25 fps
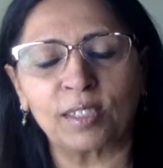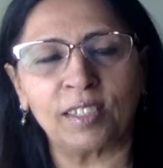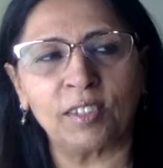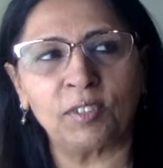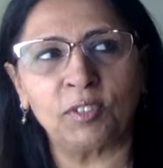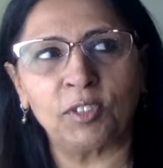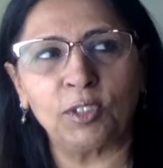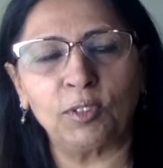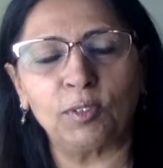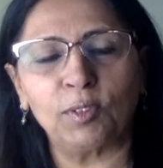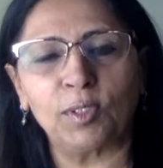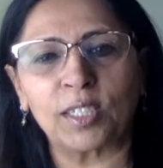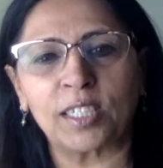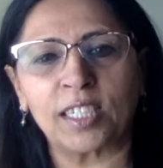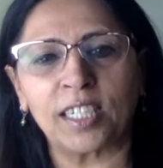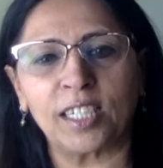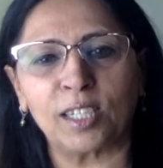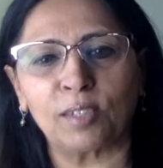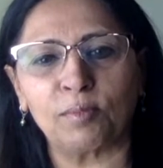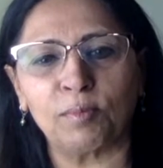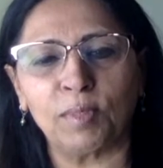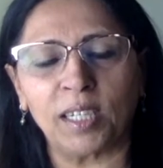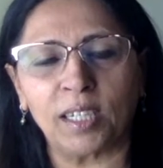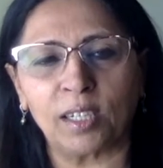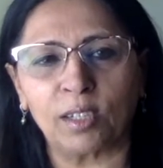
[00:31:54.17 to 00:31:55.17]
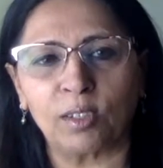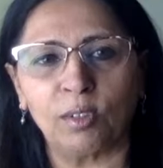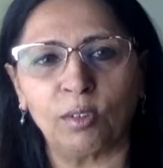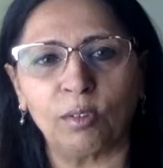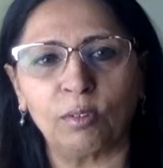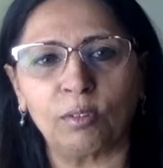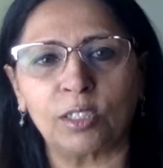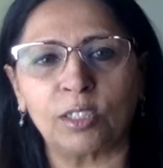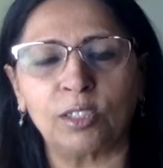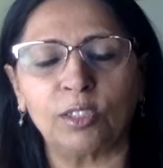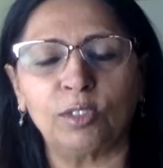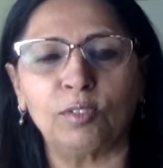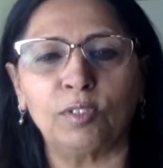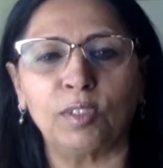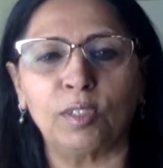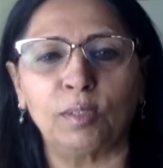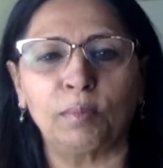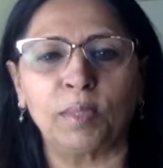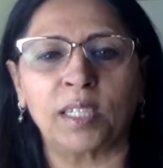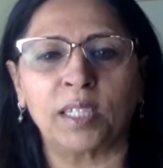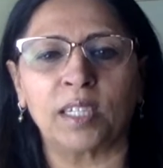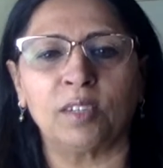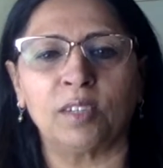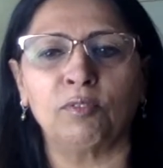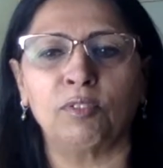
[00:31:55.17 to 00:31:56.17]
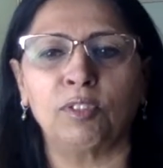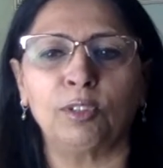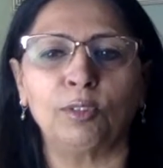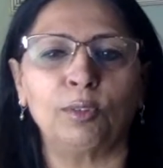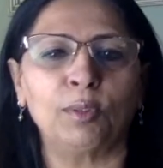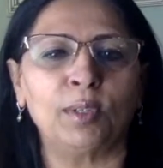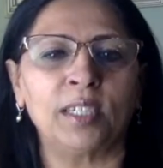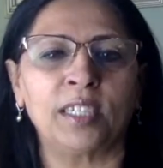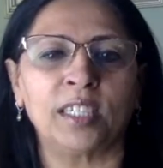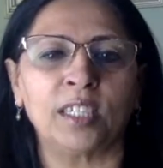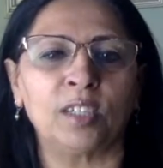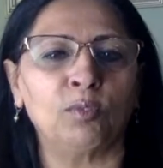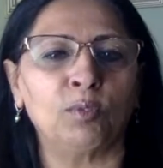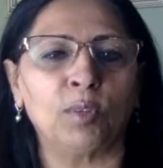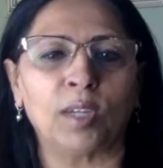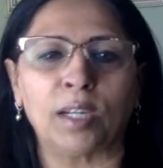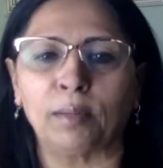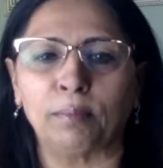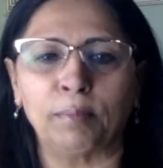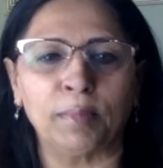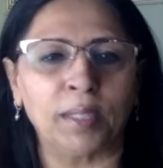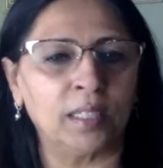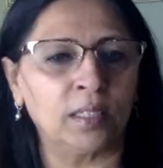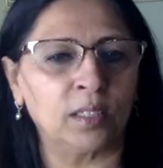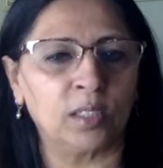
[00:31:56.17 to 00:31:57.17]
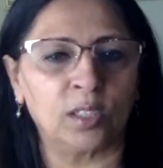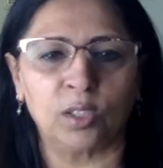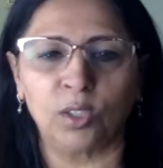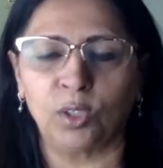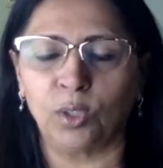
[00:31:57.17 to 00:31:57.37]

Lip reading: If you will take my course, you will become fluent in 1 month.